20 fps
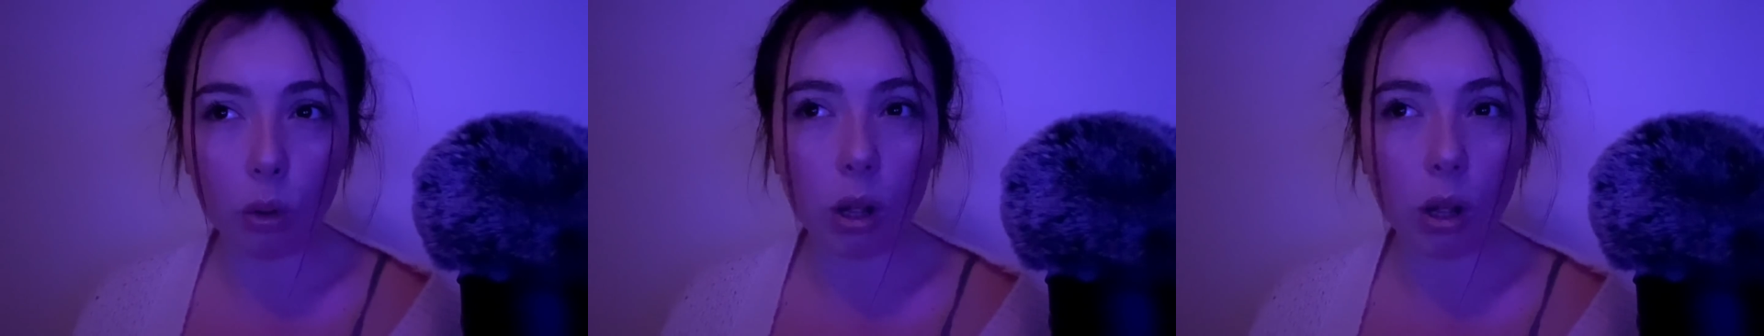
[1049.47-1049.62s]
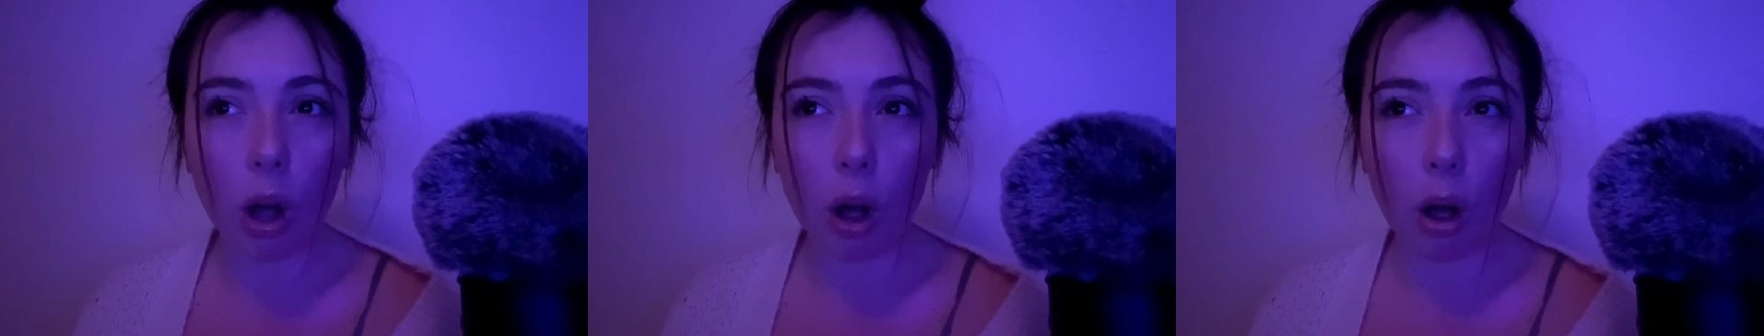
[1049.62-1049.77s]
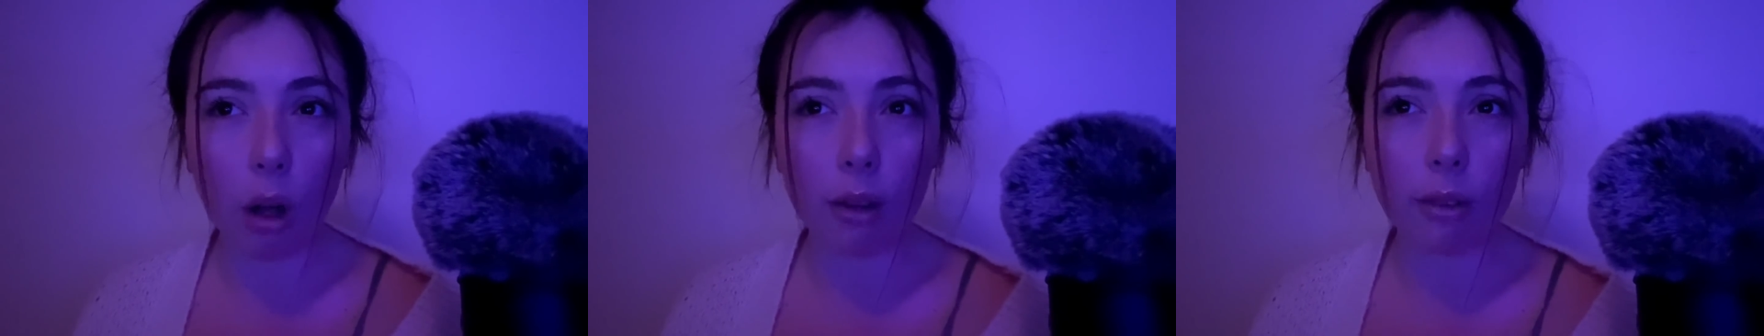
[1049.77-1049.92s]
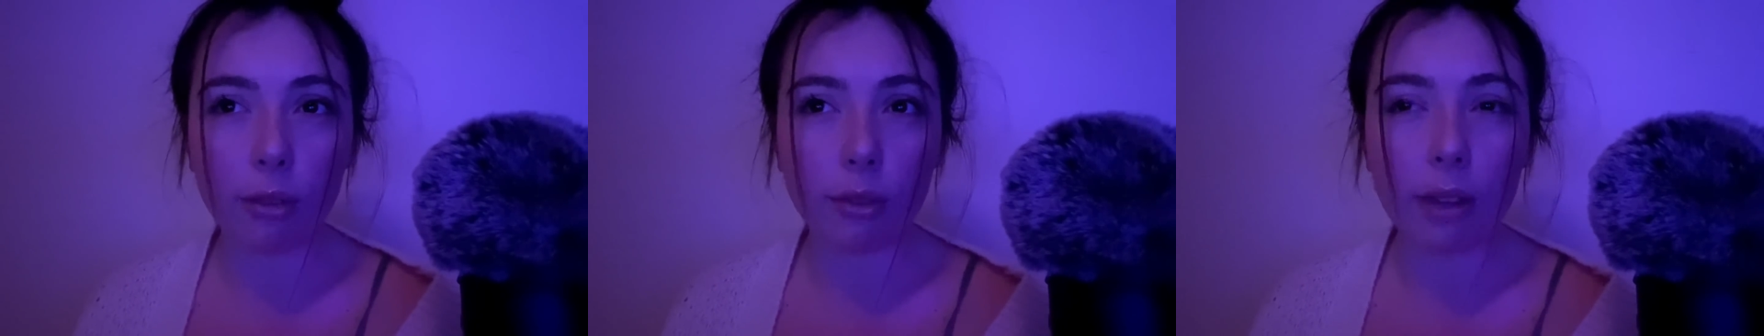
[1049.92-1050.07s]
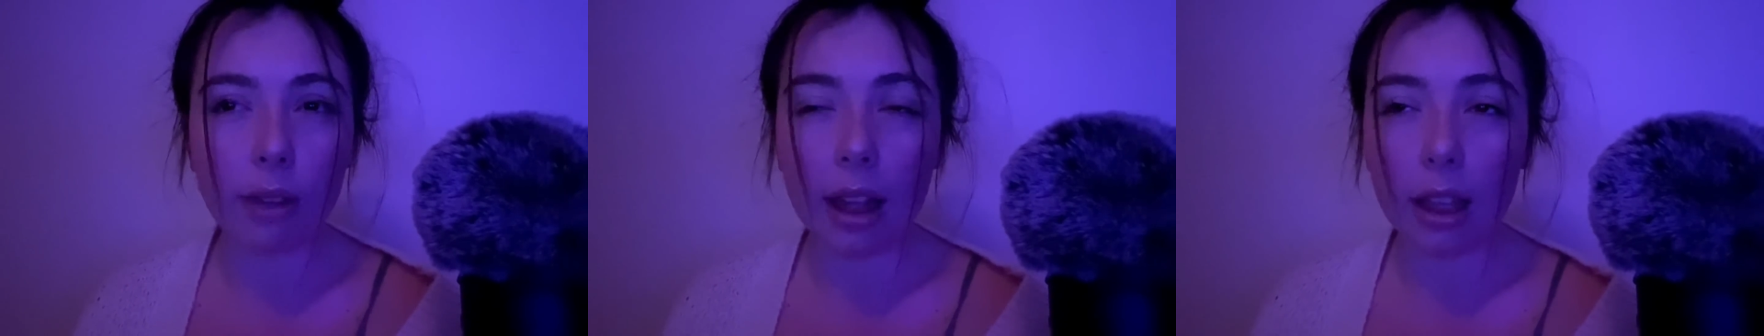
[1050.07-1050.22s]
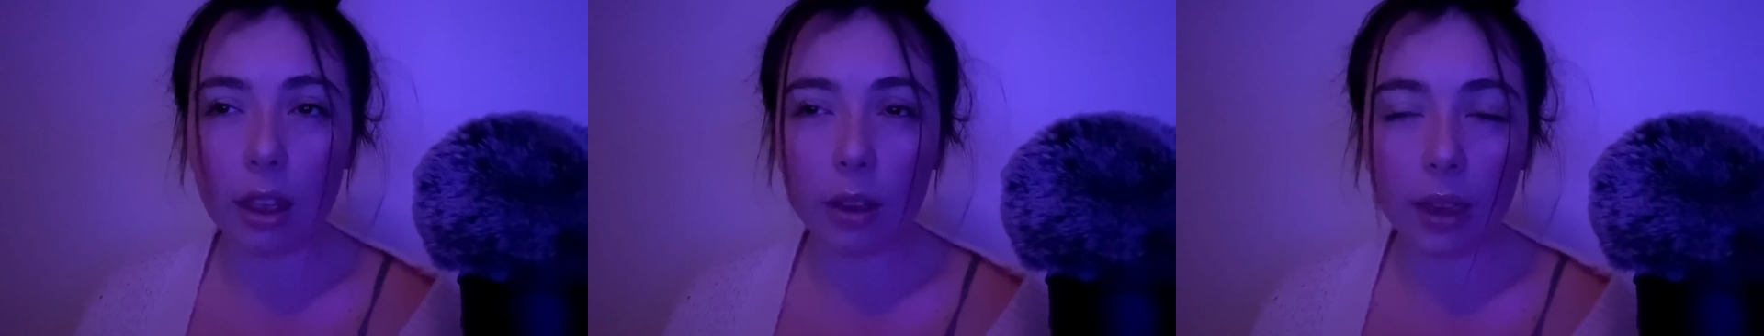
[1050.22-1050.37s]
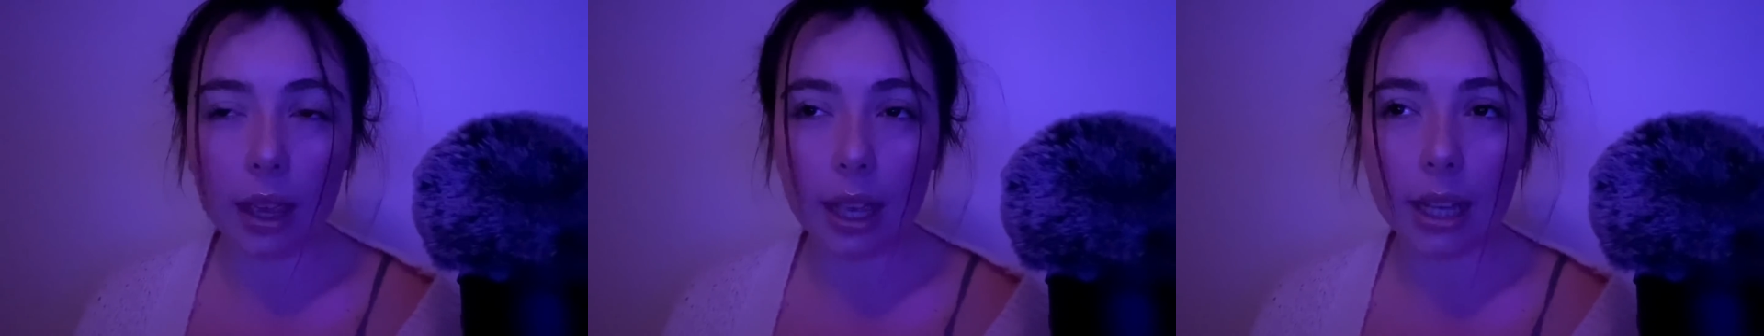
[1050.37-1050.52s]
of
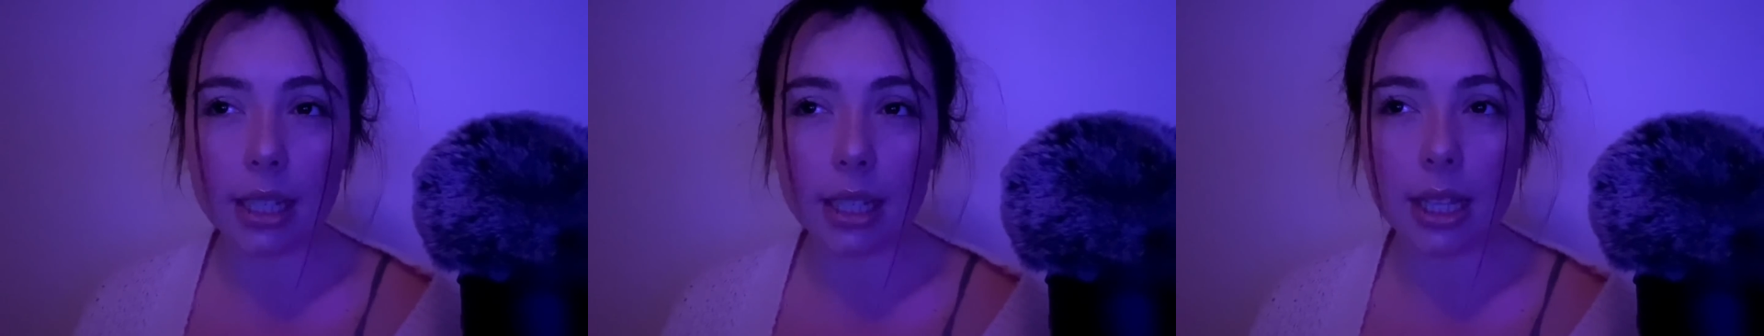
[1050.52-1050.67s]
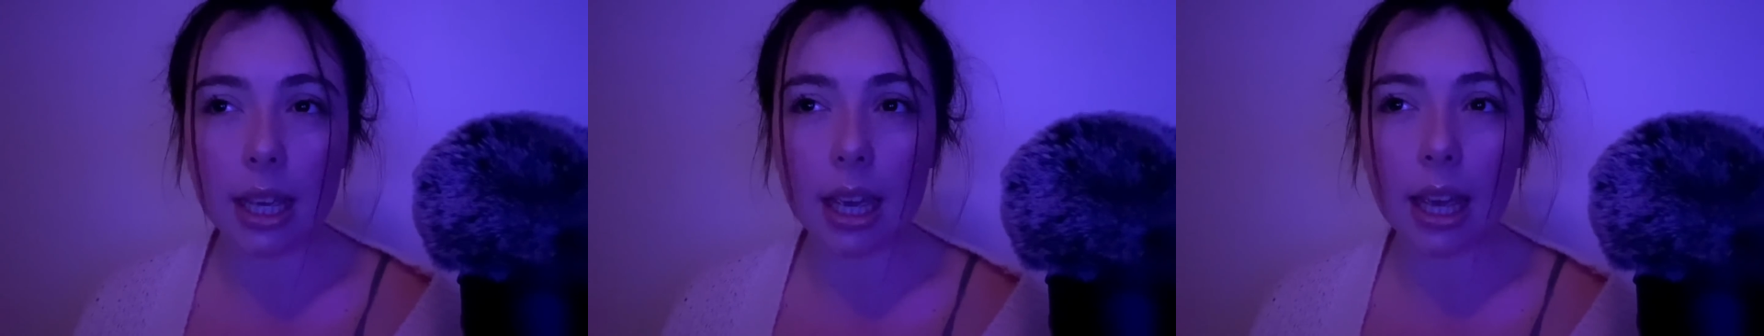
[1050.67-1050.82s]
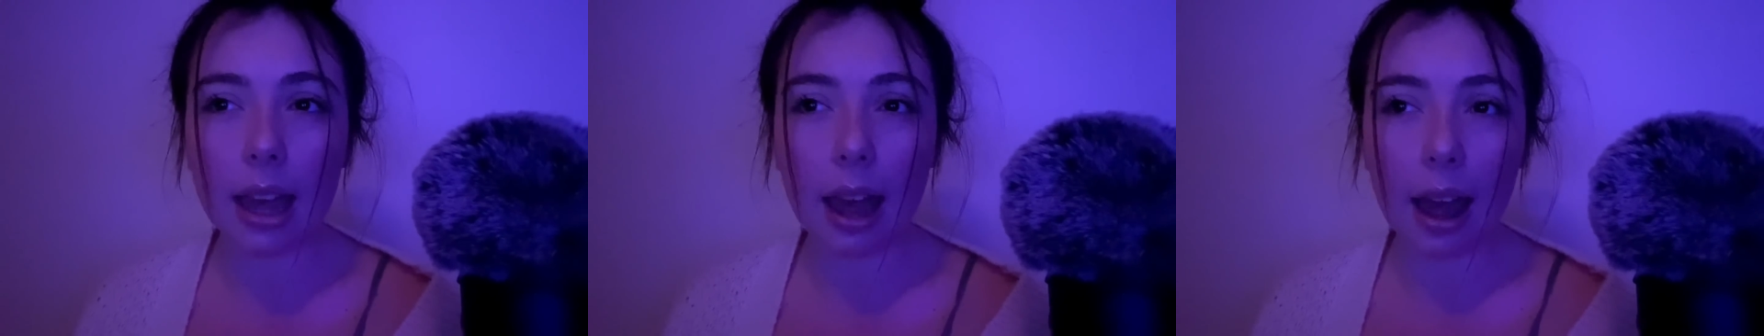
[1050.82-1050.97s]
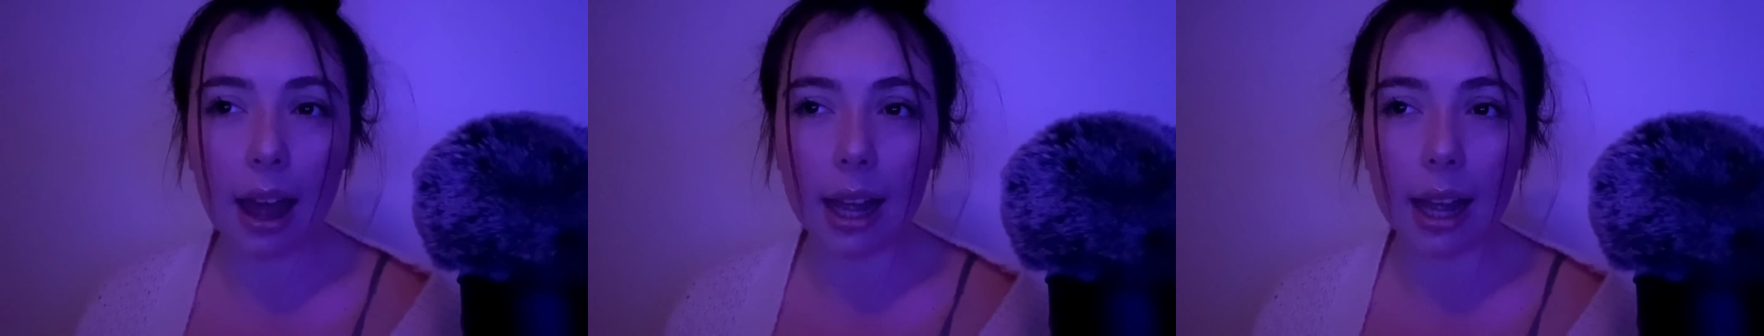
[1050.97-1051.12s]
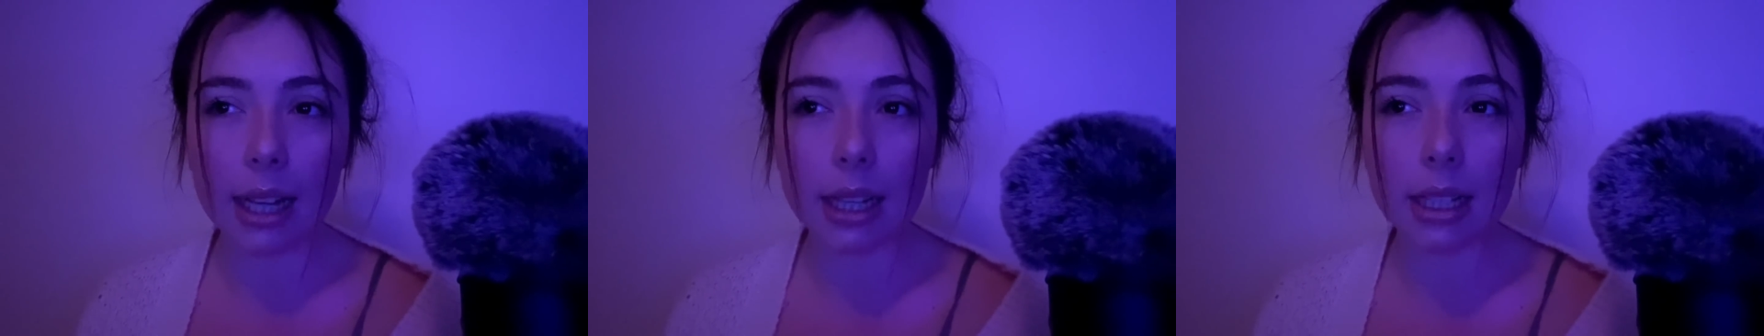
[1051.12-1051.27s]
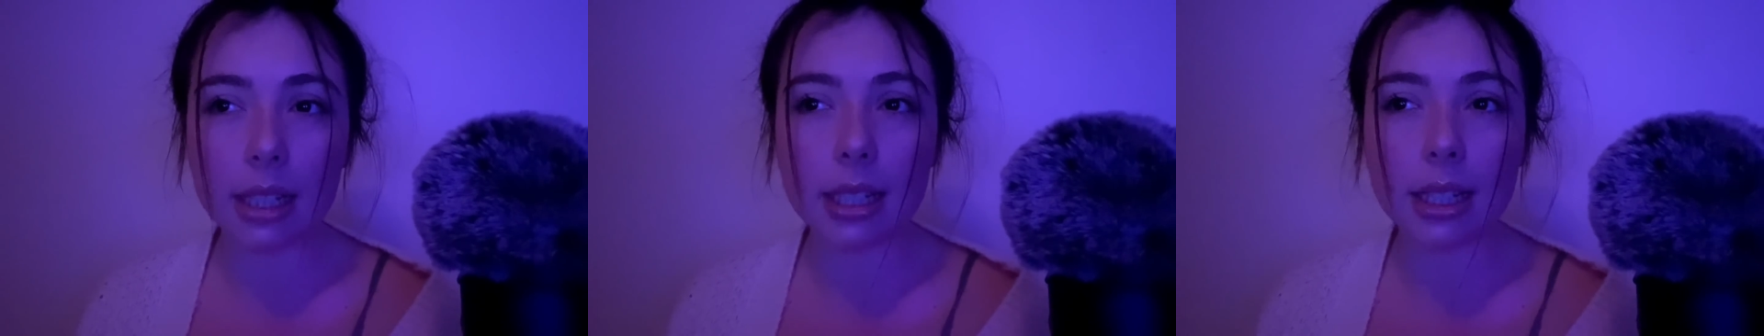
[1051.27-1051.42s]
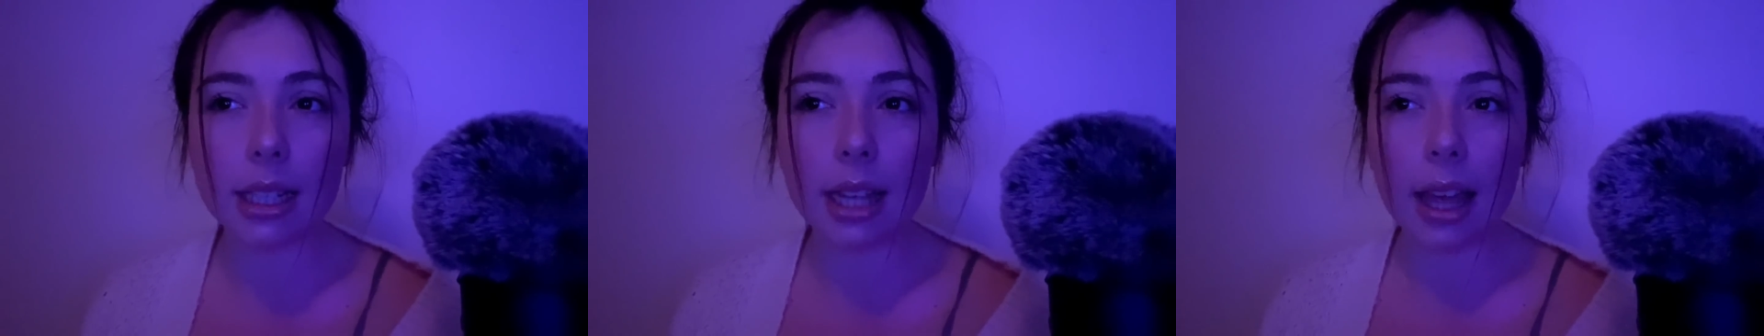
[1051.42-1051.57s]
Hello Kitty,
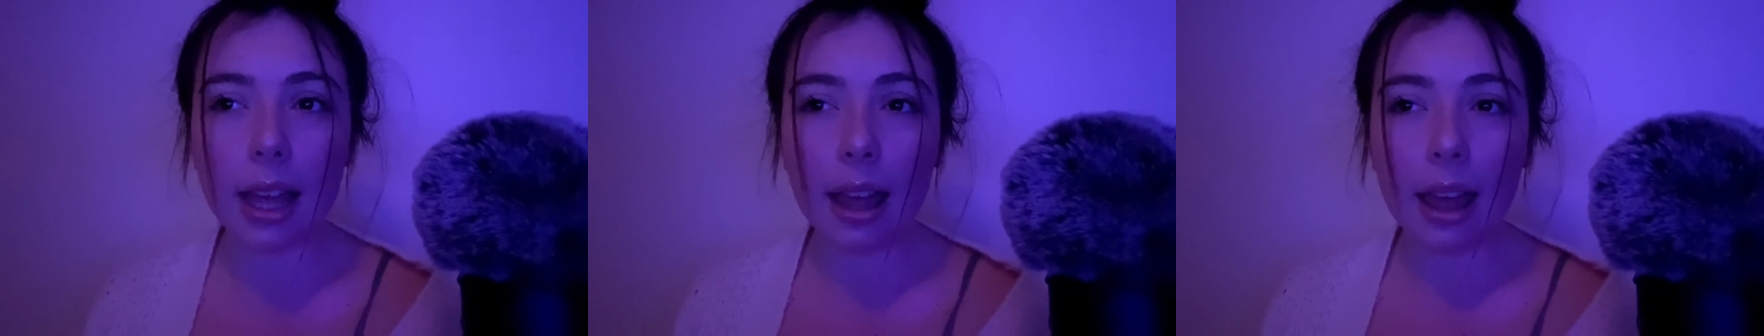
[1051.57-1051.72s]
and